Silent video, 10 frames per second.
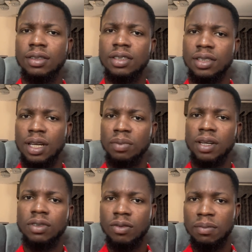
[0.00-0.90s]
disappear
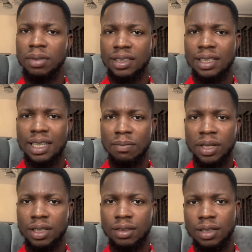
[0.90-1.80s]
from one place and
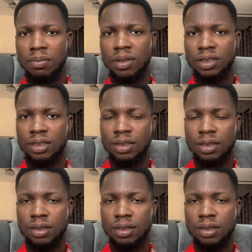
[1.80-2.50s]
appear in another place.